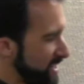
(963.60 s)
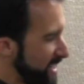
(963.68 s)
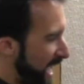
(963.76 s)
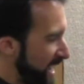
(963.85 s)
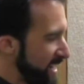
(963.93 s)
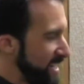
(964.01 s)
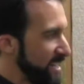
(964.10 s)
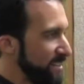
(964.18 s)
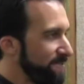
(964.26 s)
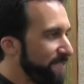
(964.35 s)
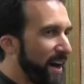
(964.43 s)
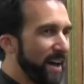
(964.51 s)

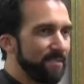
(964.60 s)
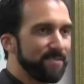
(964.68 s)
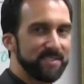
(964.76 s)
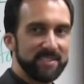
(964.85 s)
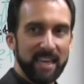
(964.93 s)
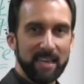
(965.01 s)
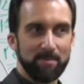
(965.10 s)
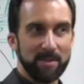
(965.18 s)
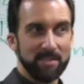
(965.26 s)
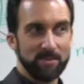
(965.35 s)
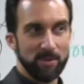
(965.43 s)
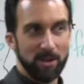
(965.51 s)
95
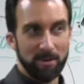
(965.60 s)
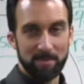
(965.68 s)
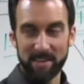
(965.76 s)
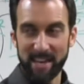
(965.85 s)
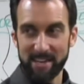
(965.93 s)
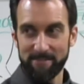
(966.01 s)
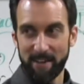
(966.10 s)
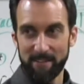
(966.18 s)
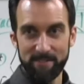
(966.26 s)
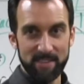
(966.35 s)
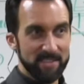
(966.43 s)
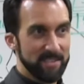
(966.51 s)
statements, we call them the
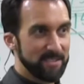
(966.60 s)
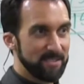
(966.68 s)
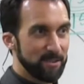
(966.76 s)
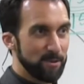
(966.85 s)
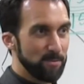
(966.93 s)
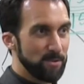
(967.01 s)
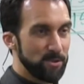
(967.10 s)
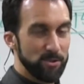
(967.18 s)
95 theses, to the,